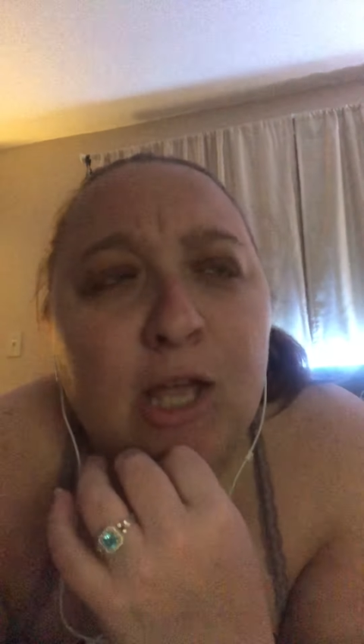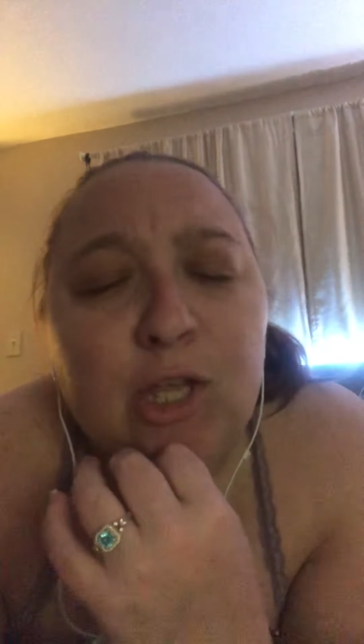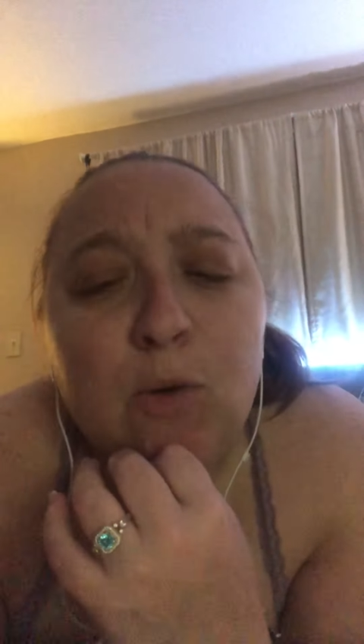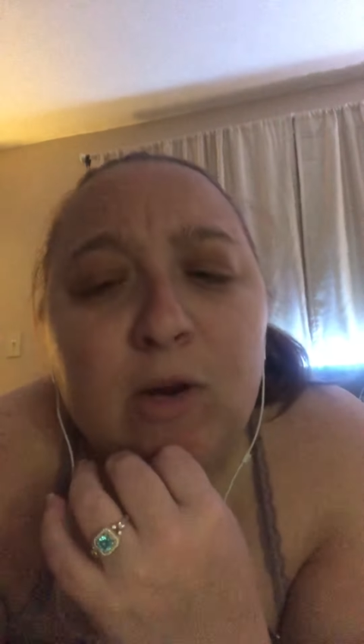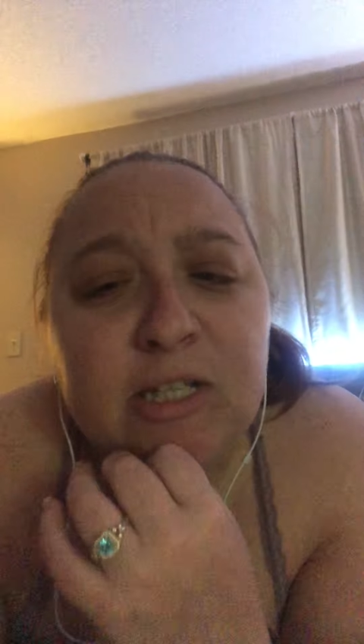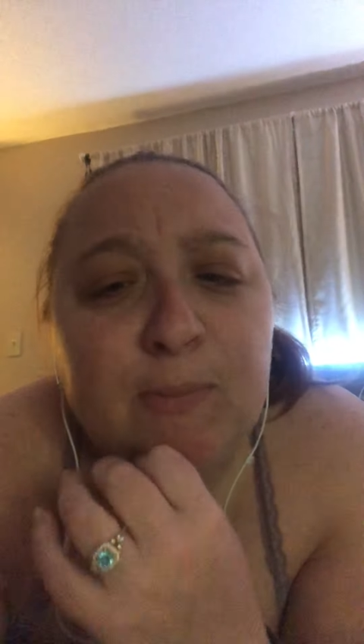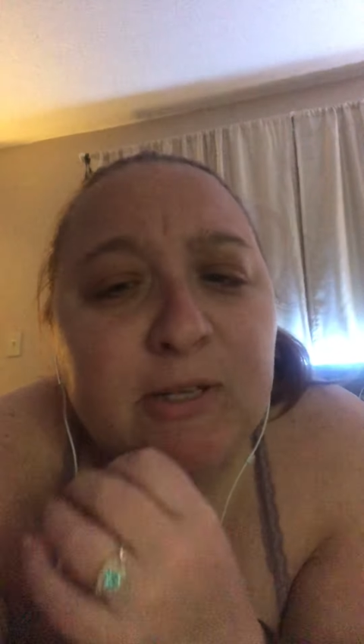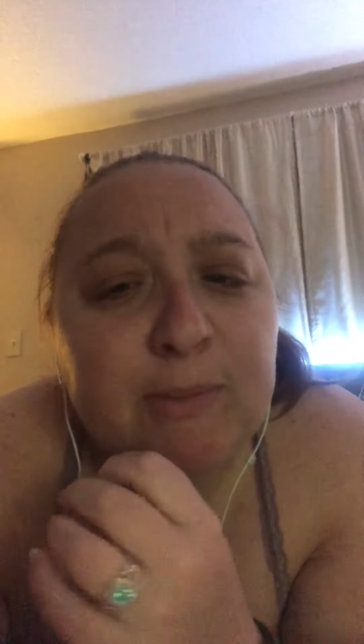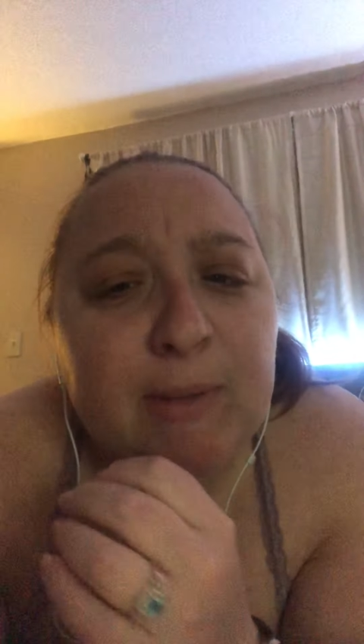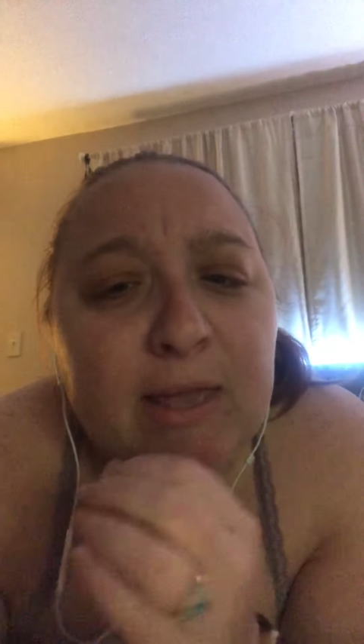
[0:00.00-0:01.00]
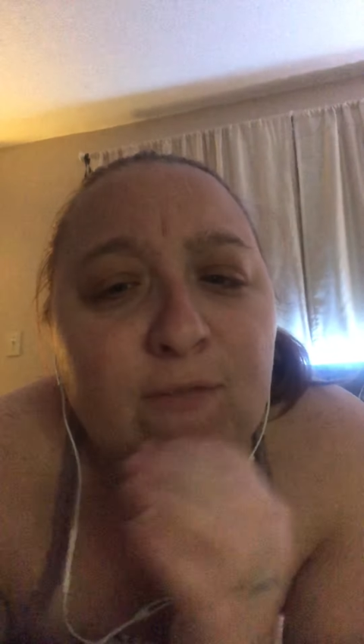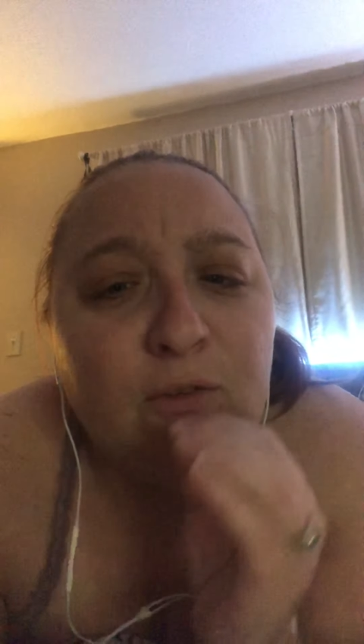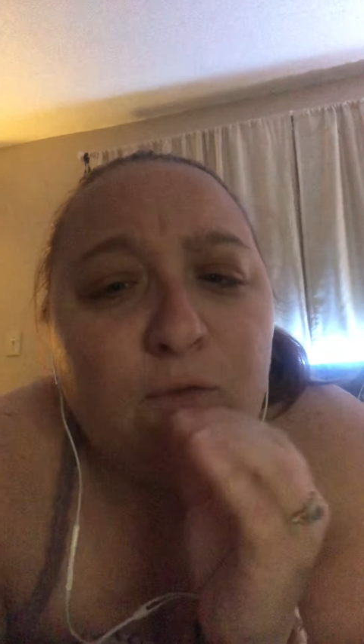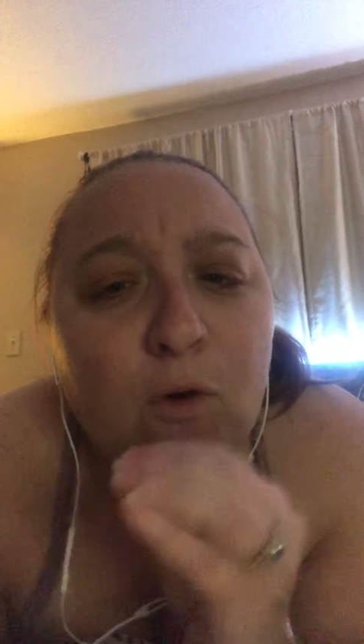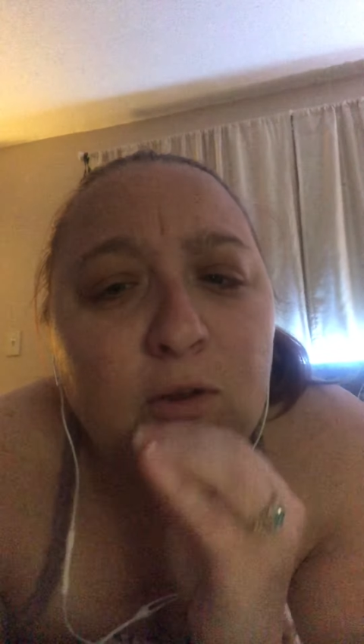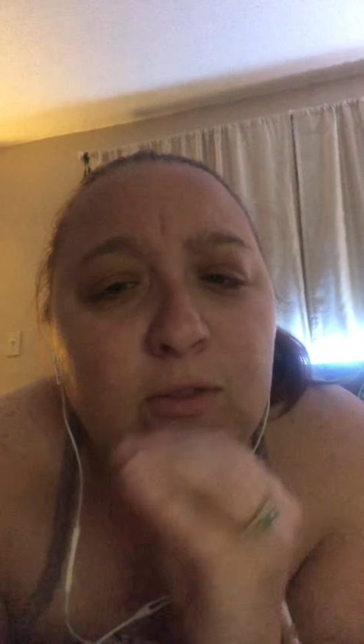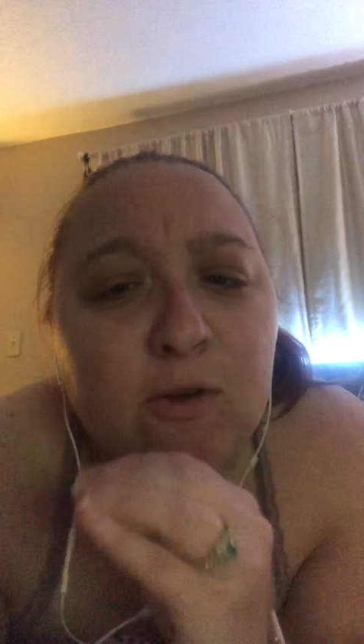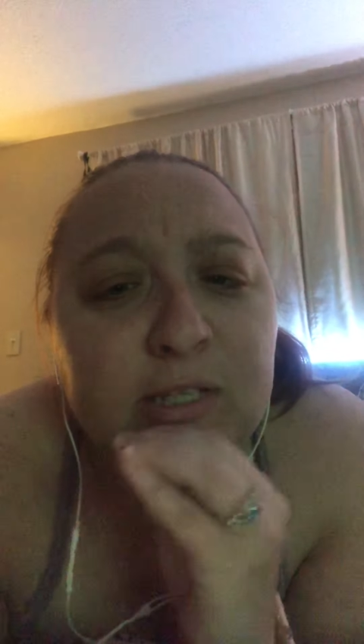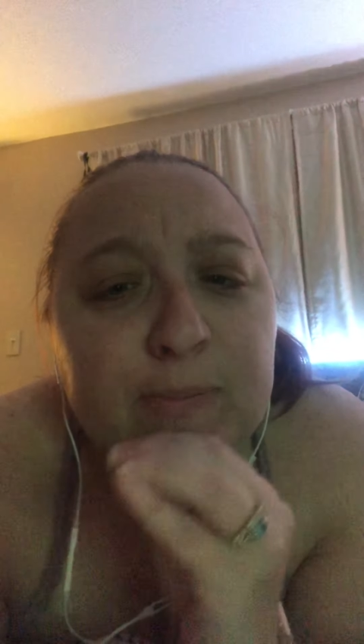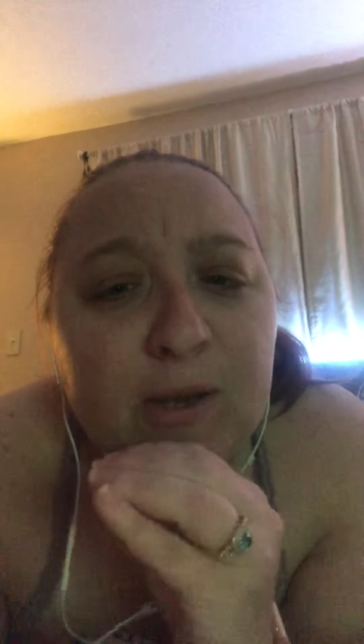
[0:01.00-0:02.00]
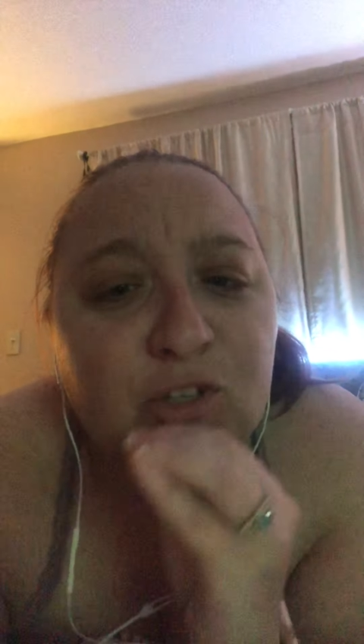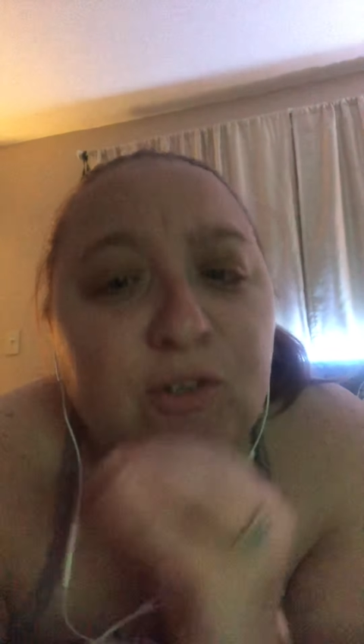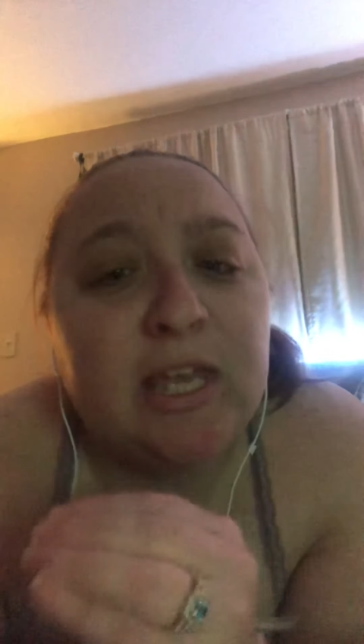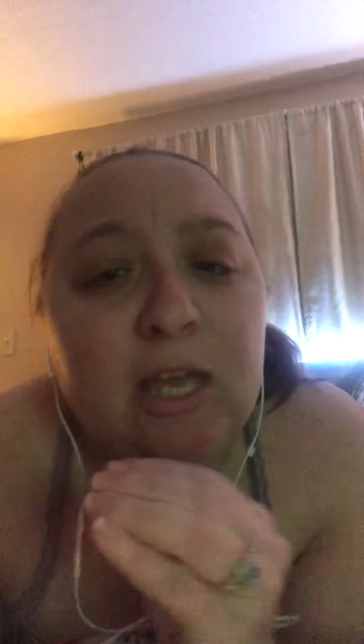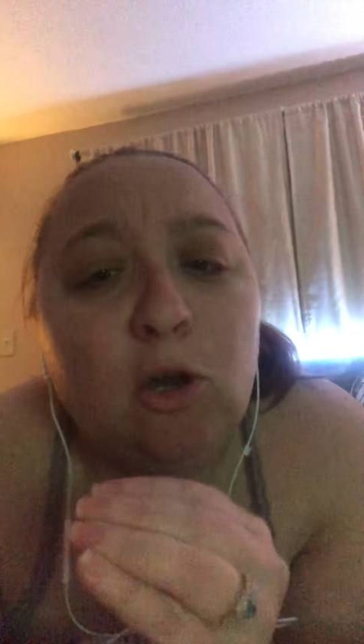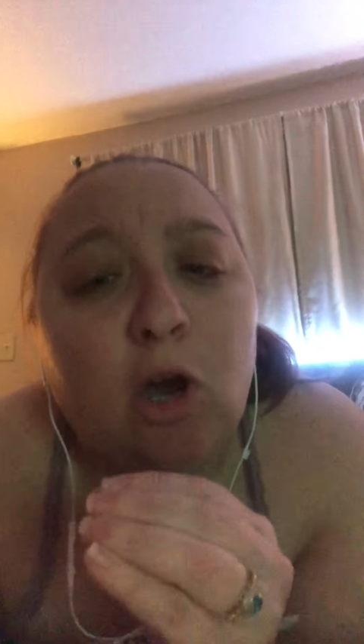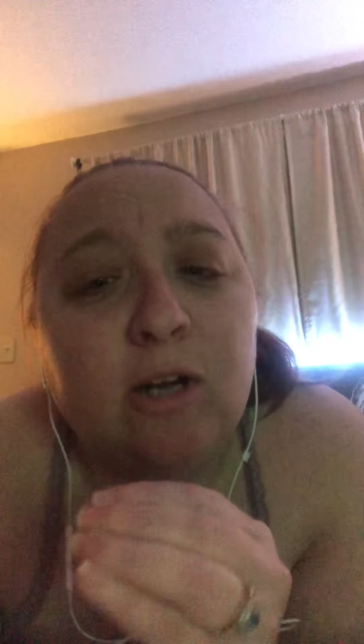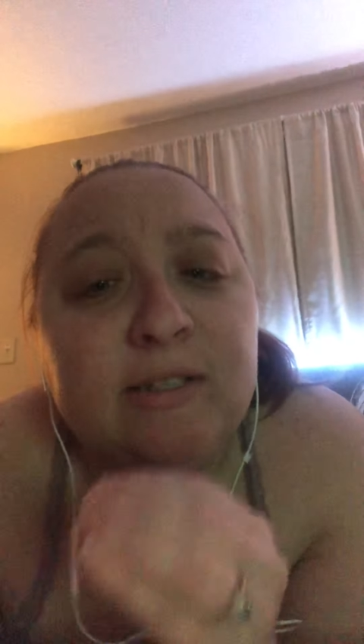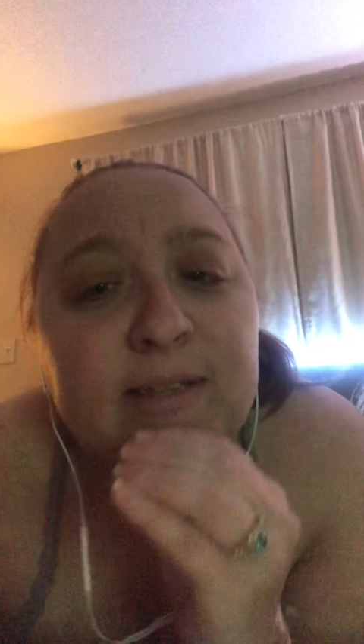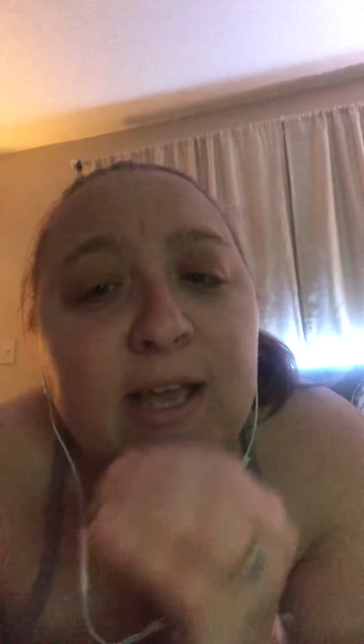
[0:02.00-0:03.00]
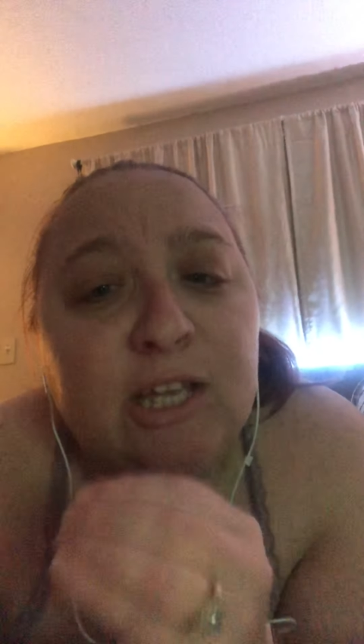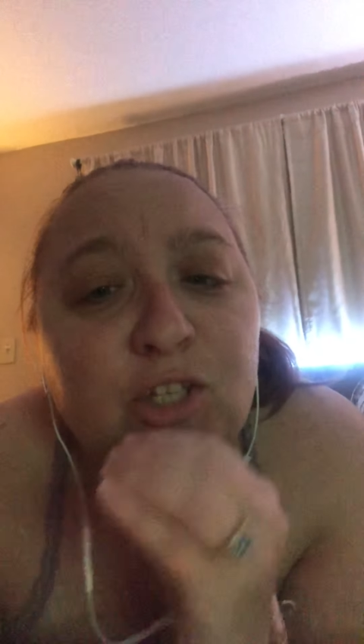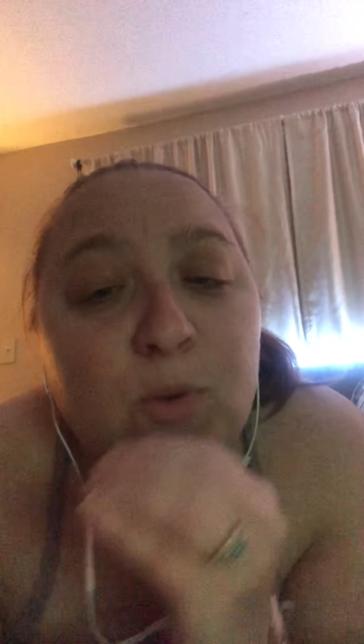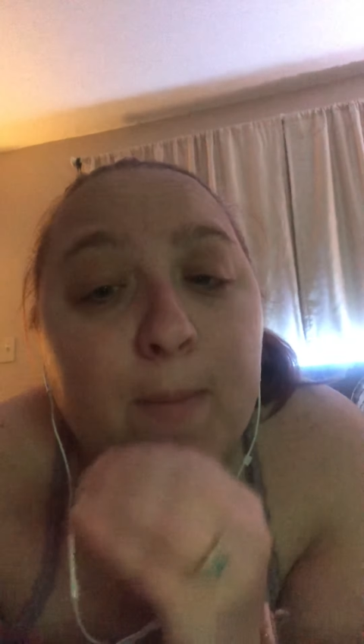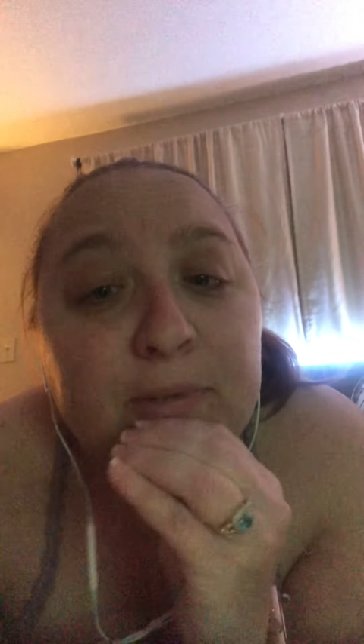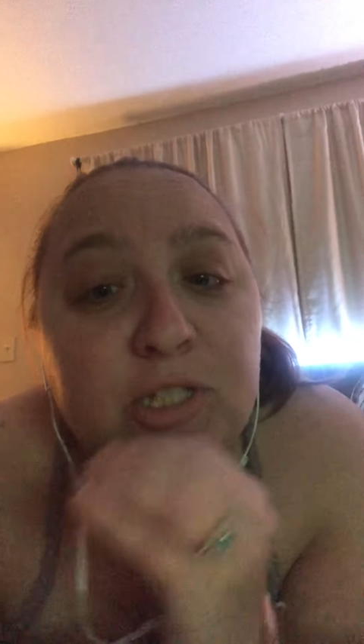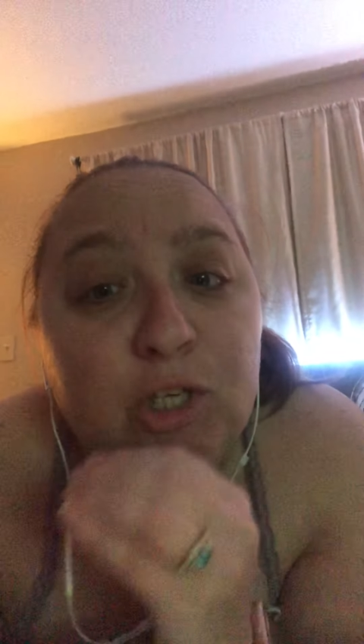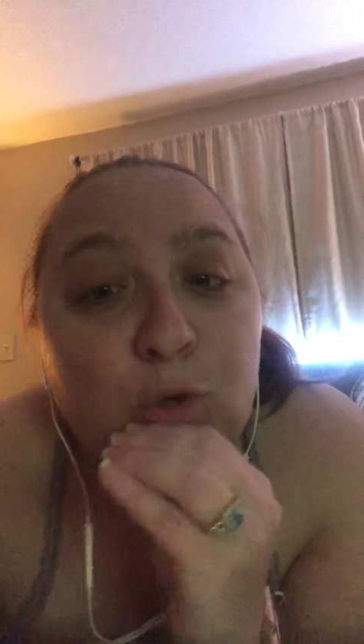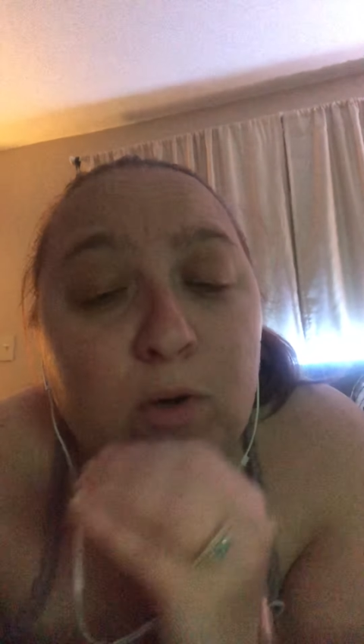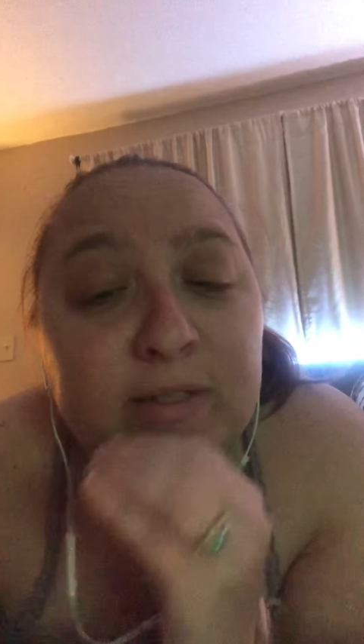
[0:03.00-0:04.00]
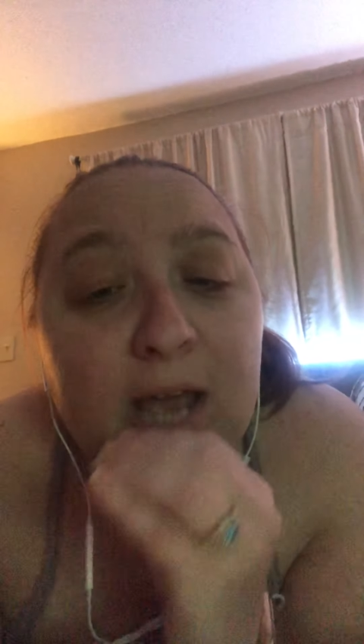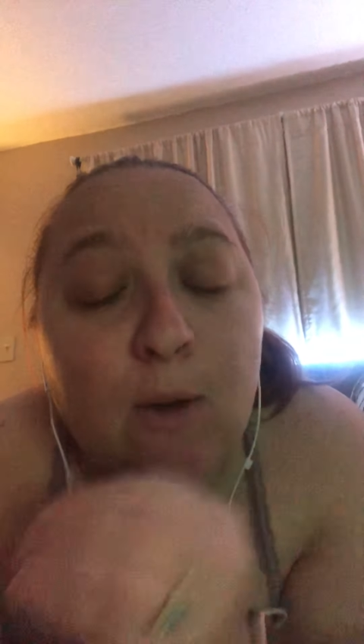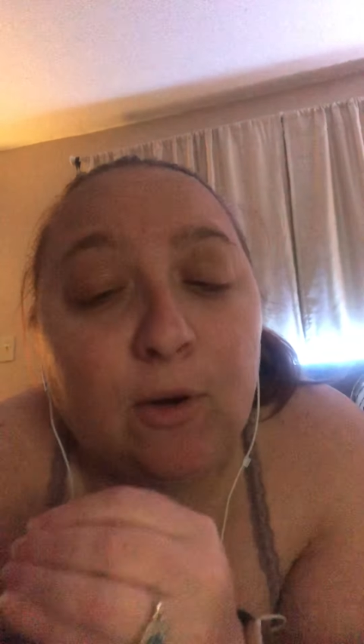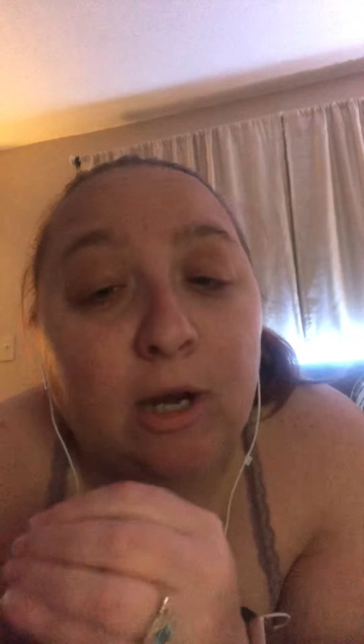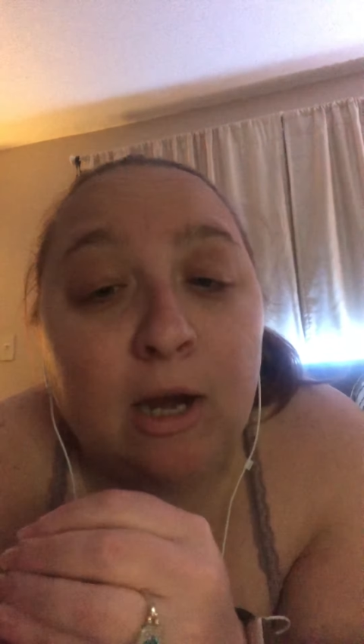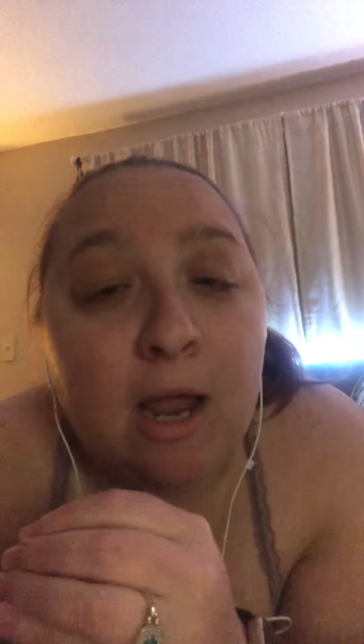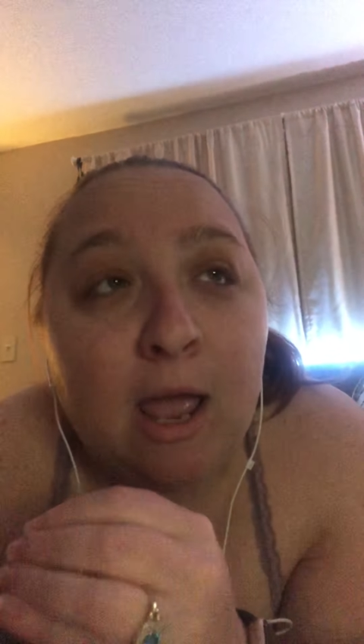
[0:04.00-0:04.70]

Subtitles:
you are supposed to be given four of those special key cards that get you up into North Tower.